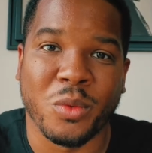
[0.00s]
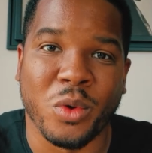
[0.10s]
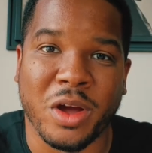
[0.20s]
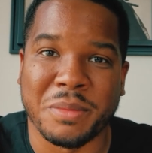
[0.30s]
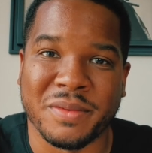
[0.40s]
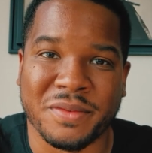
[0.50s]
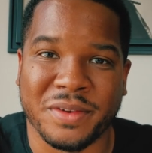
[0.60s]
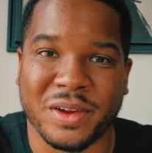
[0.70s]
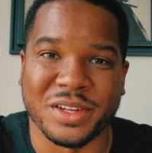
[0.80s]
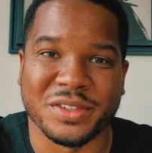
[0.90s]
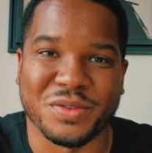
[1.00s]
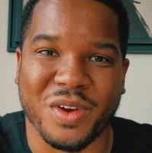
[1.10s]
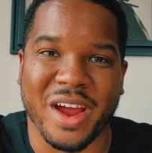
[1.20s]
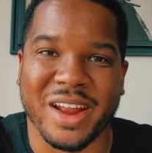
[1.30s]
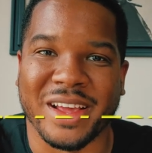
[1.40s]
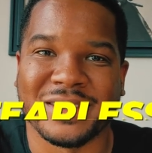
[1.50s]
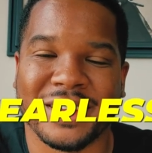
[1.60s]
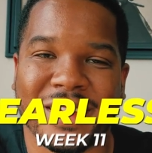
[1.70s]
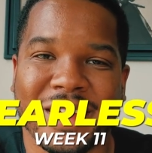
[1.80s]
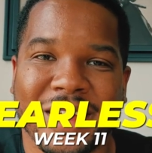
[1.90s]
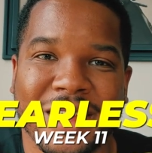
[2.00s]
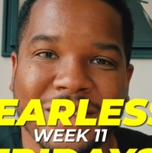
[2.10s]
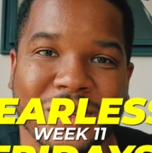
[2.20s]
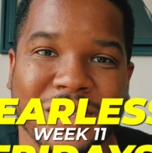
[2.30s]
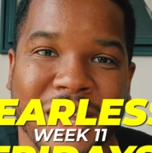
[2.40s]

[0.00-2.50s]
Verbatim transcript: Welcome to Fearless Fridays. So